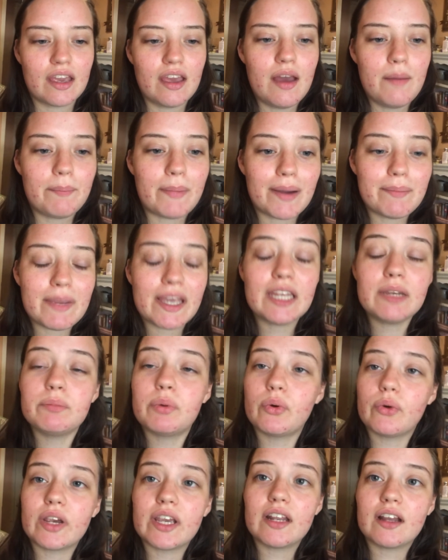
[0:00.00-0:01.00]
my main
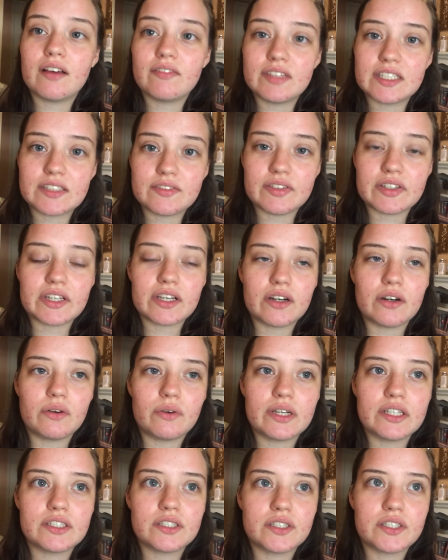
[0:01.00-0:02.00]
point of this video
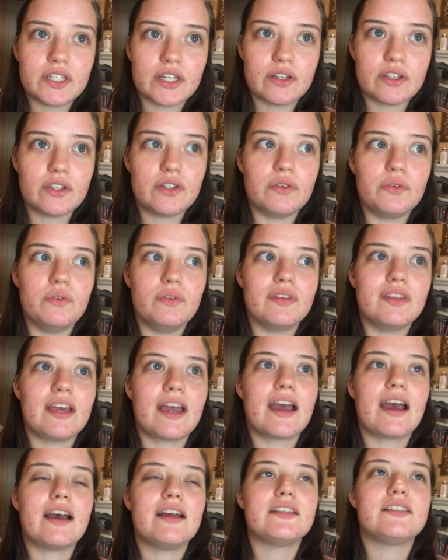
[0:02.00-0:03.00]
is to tell you
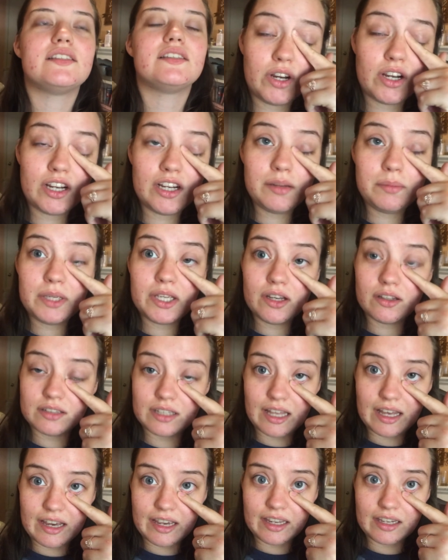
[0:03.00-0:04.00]
that you're gonna be
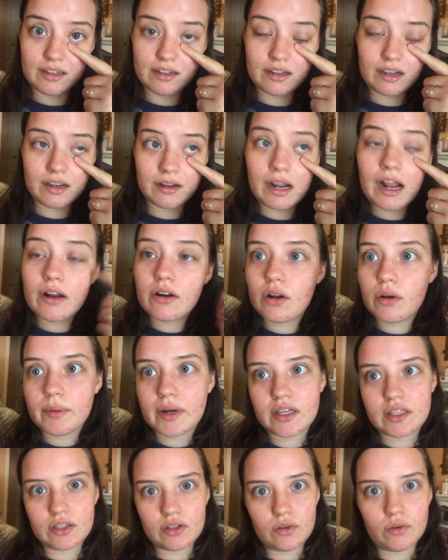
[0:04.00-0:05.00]
online. I don't know about
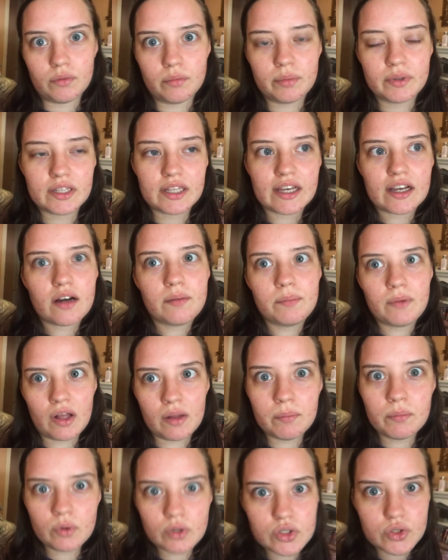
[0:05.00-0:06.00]
you, but like a
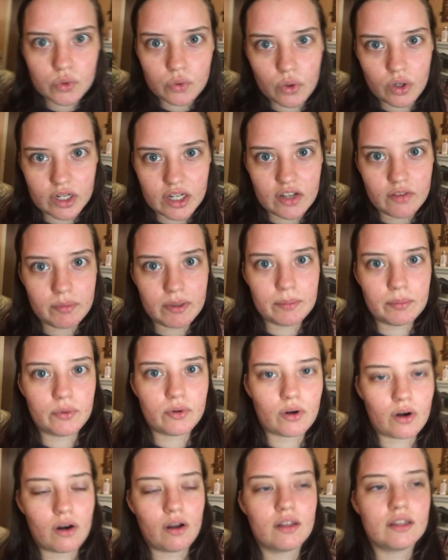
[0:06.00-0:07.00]
majority of people
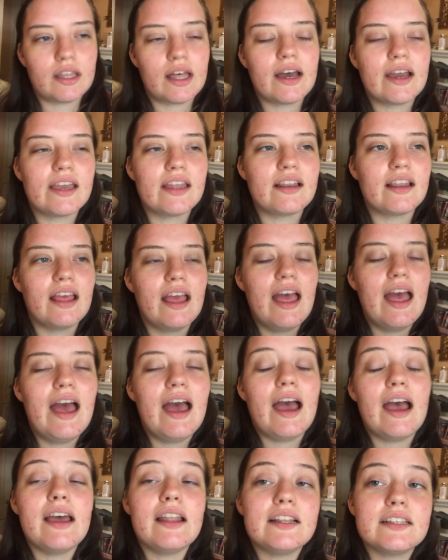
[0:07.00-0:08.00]
are online,
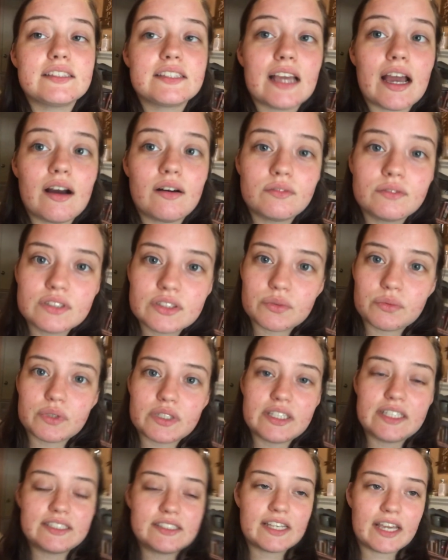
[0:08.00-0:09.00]
and it sounds
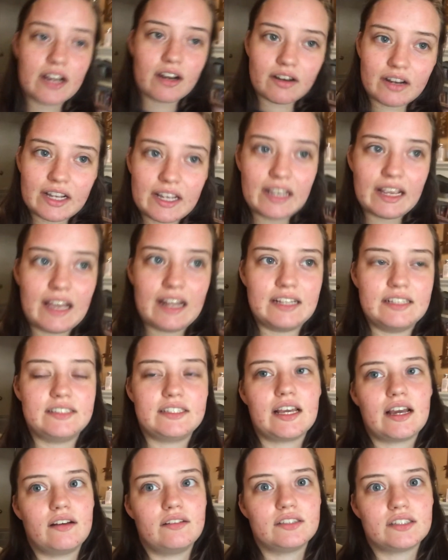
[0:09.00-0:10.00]
really scary, and it
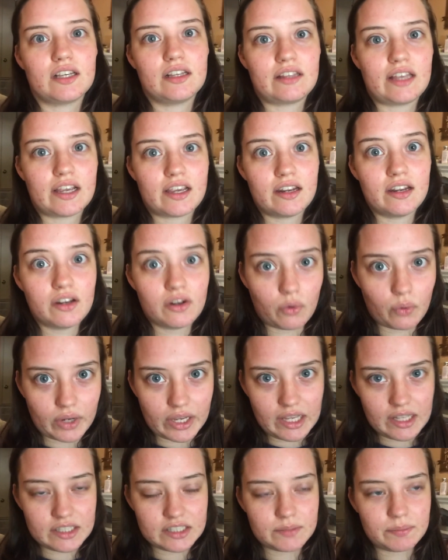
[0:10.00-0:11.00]
sounds like an
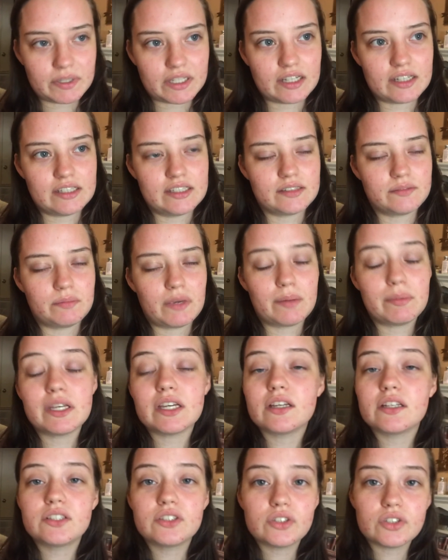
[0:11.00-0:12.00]
annoyance because maybe
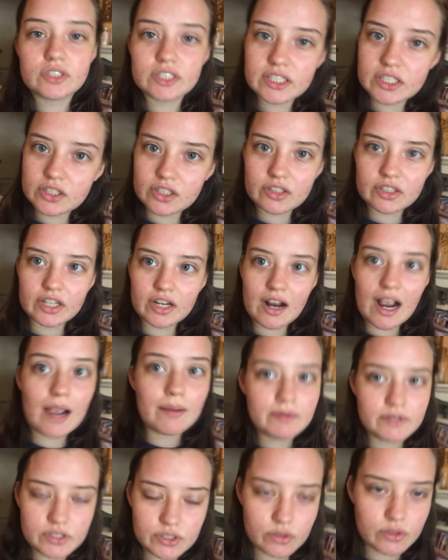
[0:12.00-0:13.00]
it's your senior year. I'm
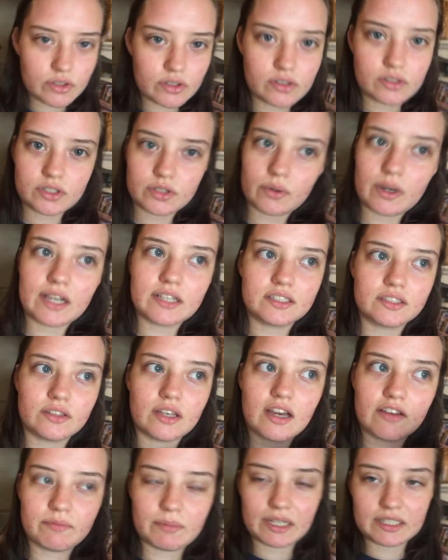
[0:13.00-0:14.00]
a junior, so I still
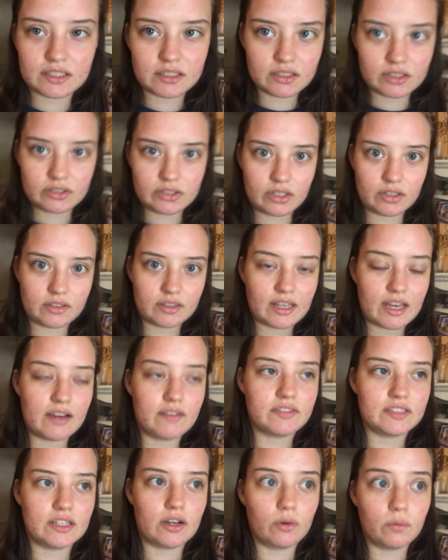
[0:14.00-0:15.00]
have my senior year
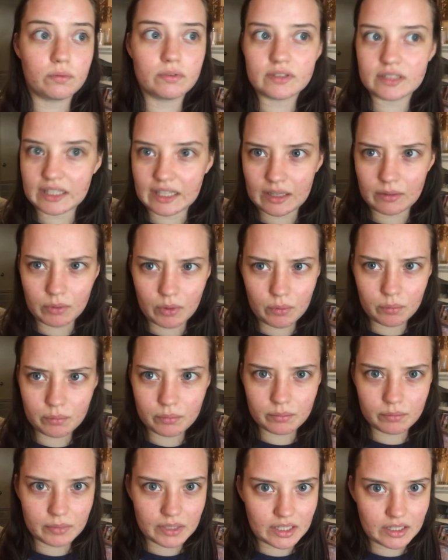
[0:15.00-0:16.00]
left. Hopefully it
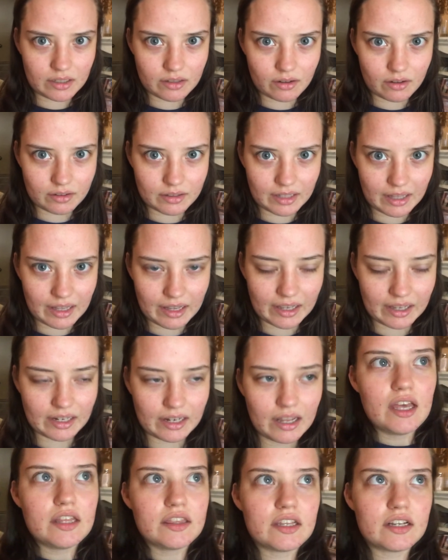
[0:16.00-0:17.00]
won't be online.
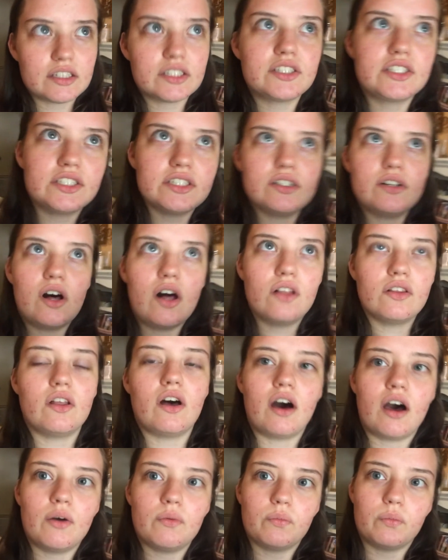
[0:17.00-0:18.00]
There's still a
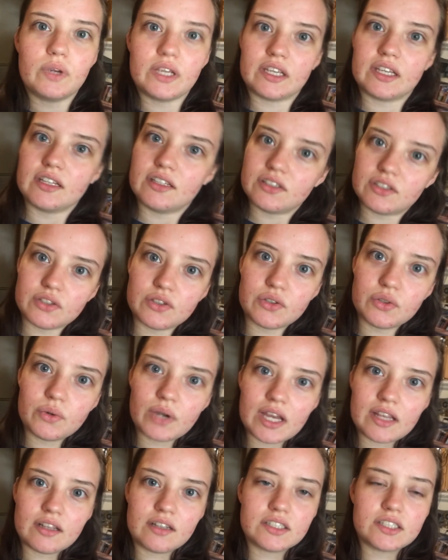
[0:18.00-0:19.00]
lot we can do,
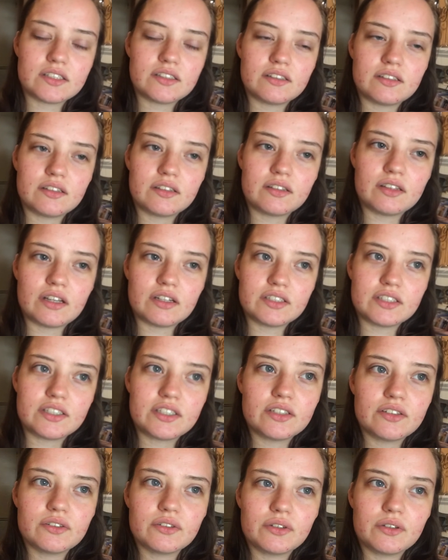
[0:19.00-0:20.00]
and there's
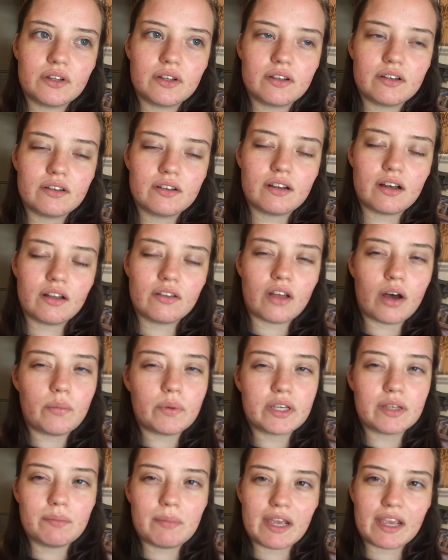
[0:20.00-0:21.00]
still a lot we
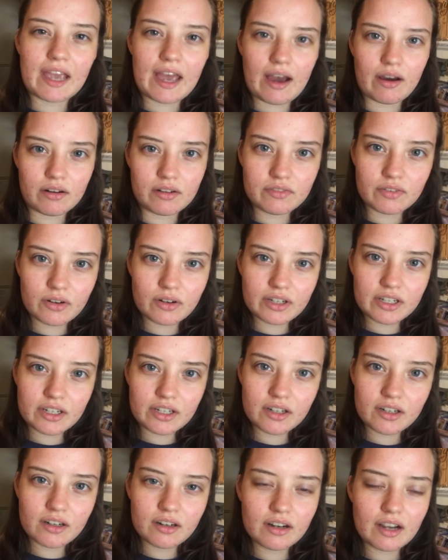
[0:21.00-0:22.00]
can make out of our
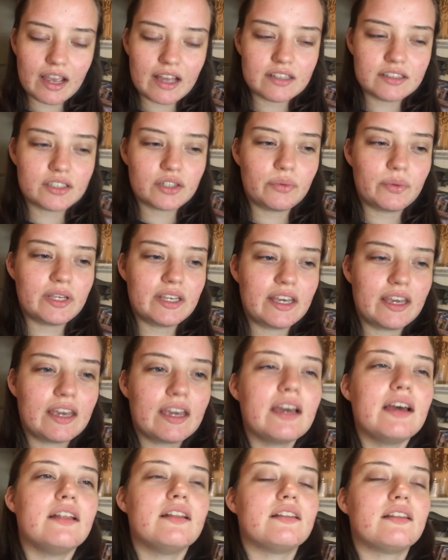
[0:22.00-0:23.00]
year, and so we
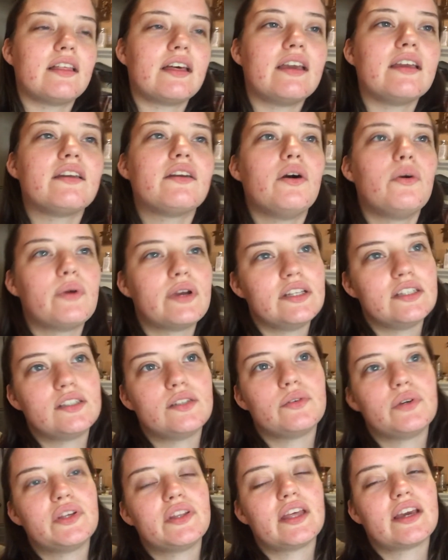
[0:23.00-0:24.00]
can't like go into
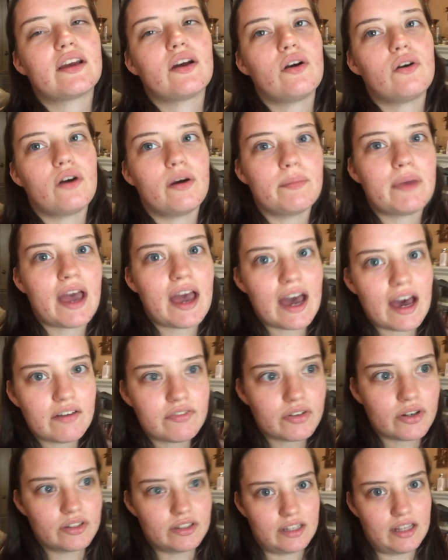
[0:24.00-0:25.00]
it like, oh, I'm half
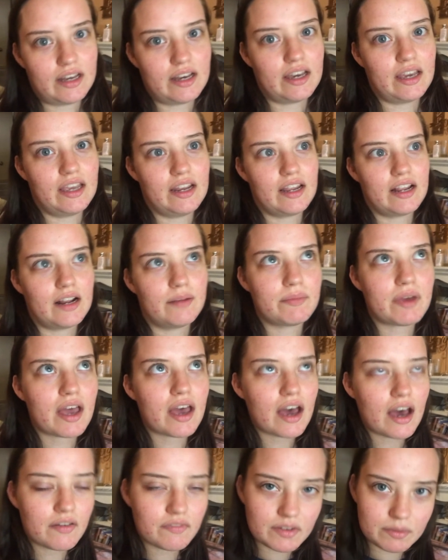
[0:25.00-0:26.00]
online and I'm
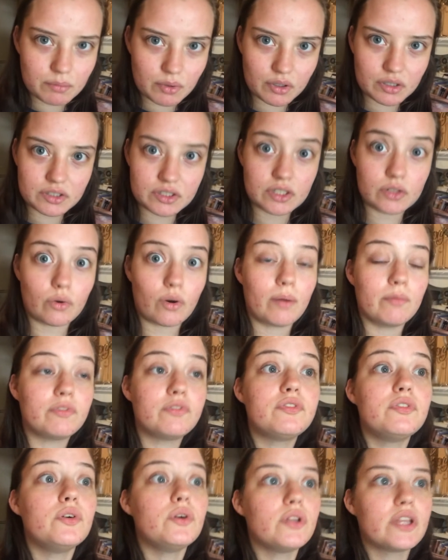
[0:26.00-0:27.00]
half in person, or I'm
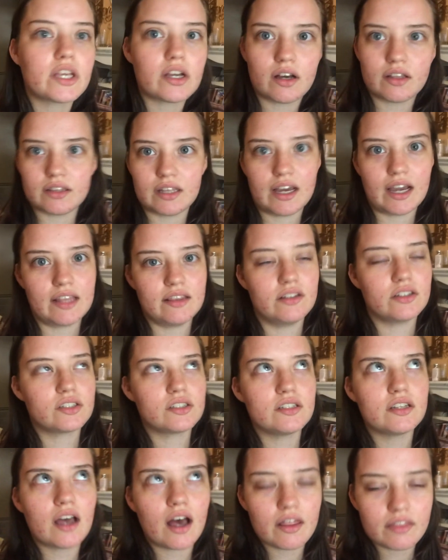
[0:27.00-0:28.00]
fully online, there's
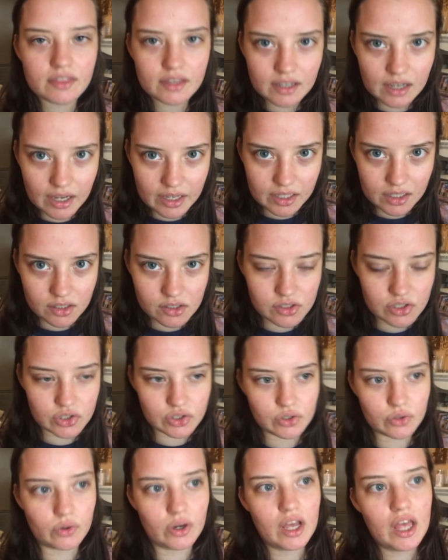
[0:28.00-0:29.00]
nothing I can
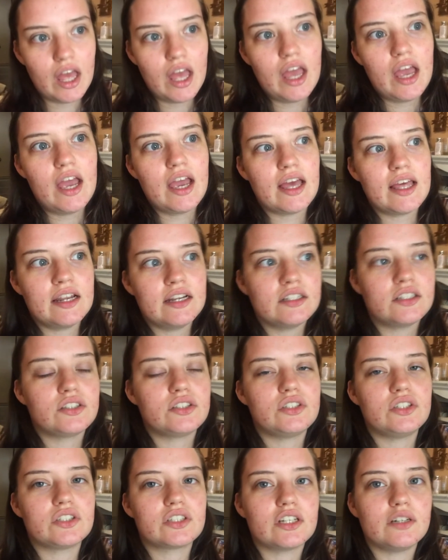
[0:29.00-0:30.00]
do, and it's
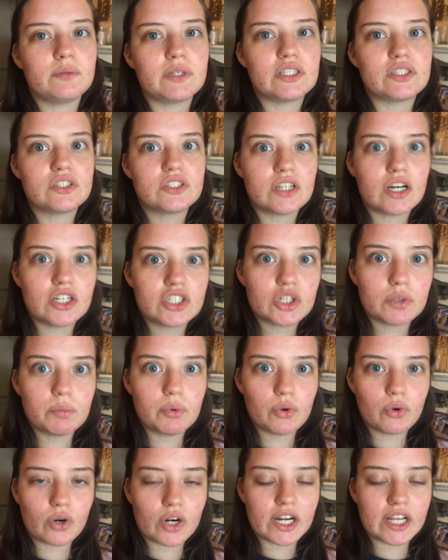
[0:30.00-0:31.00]
just gonna be such a
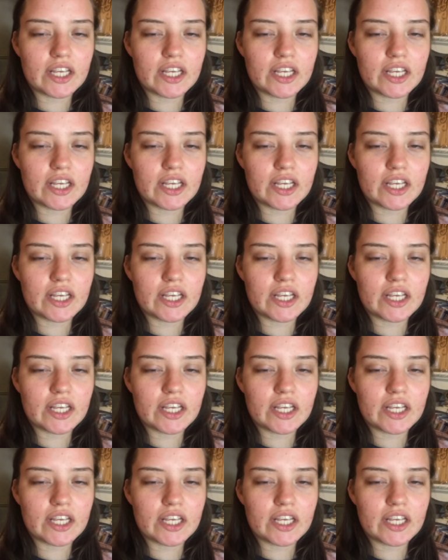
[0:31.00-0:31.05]
boring